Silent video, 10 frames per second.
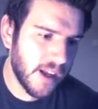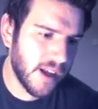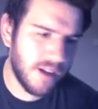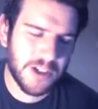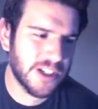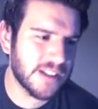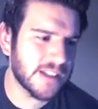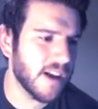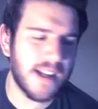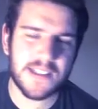uh, which is
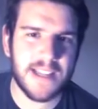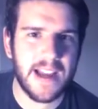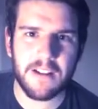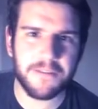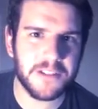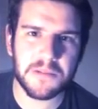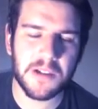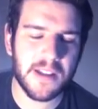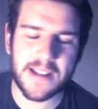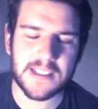nice to have some
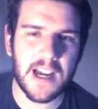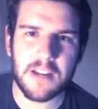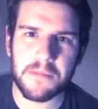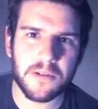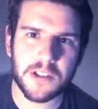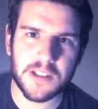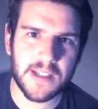this kind of boost